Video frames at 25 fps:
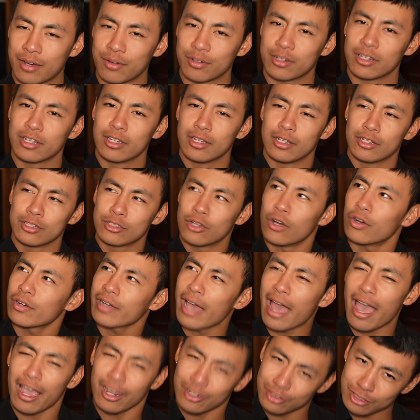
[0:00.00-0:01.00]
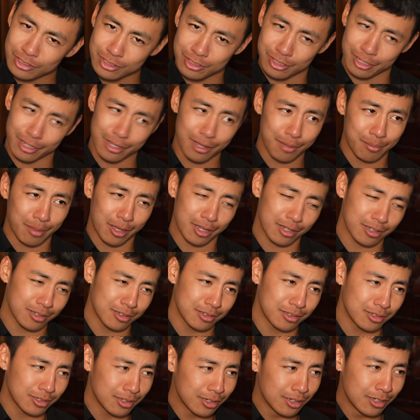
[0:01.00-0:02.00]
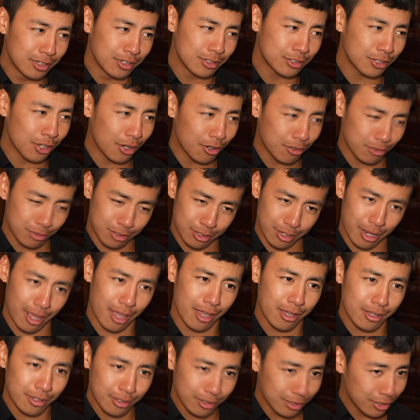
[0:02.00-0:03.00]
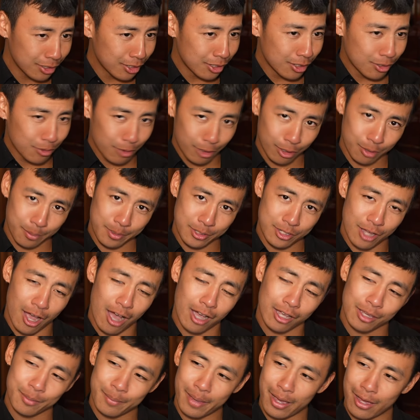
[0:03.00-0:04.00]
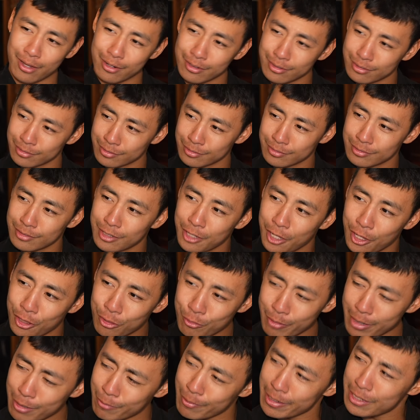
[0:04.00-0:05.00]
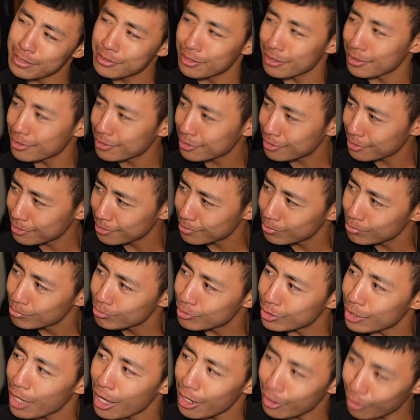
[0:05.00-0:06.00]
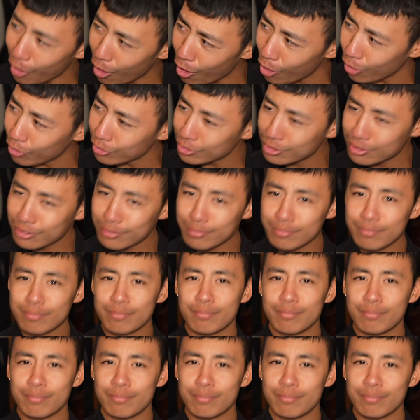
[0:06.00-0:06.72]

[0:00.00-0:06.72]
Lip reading: I would talk anxiously, I'm like, so today we're going to be talking about three reasons to get girls.